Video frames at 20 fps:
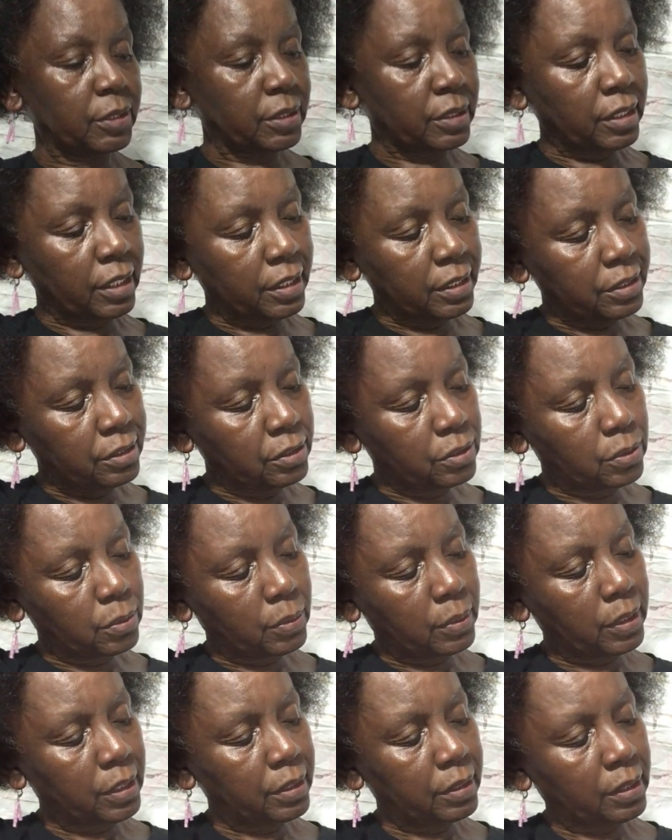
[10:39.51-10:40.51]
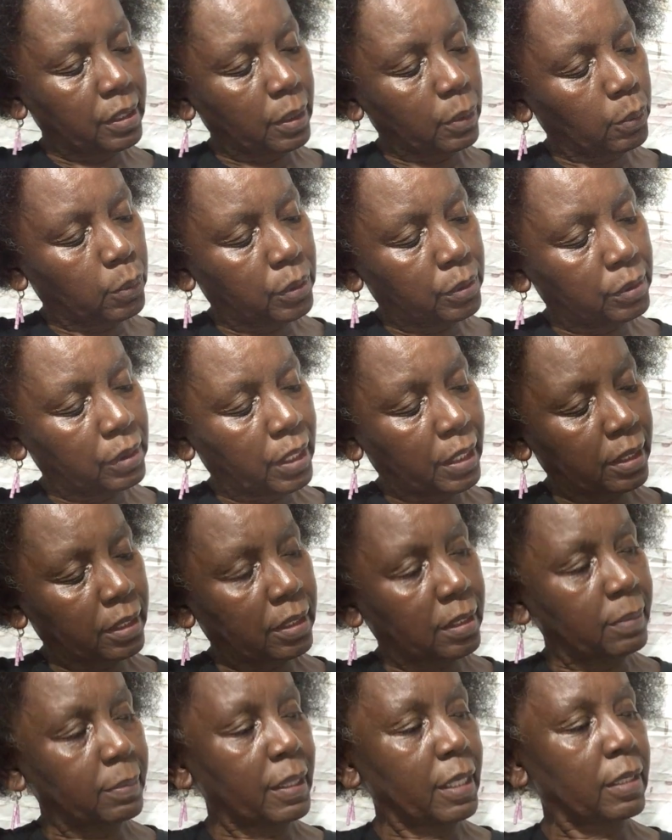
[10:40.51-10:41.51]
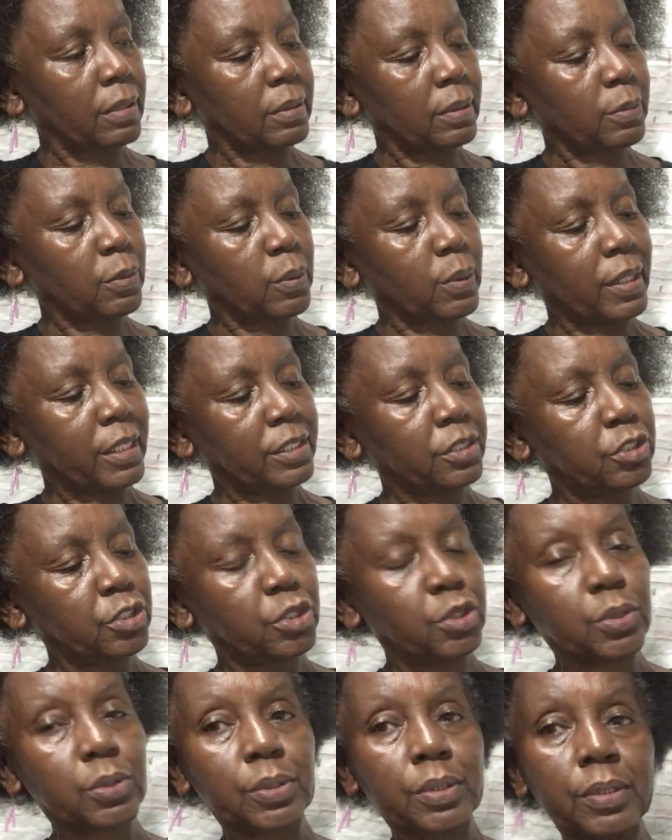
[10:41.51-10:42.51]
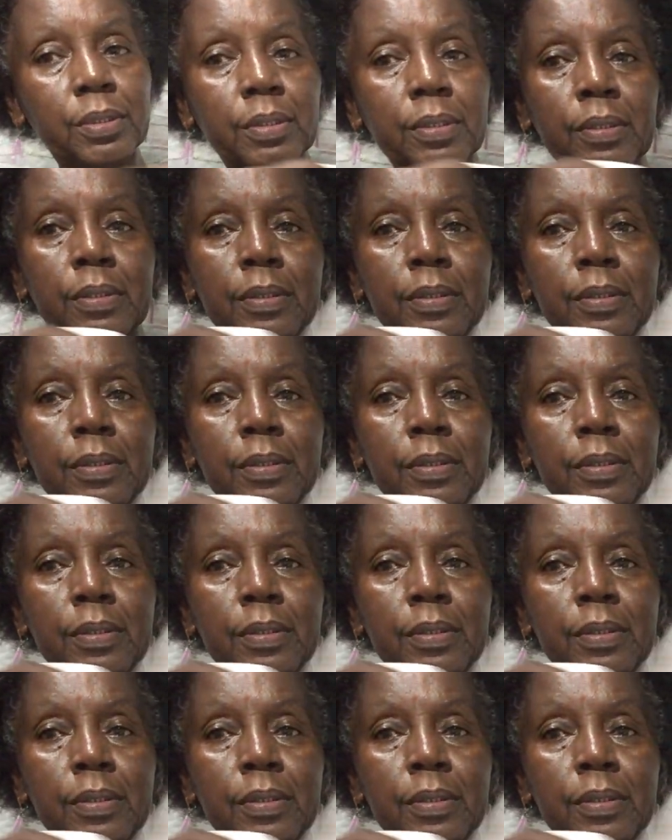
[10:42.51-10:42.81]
stains on it that will not come out, I'm quite sure.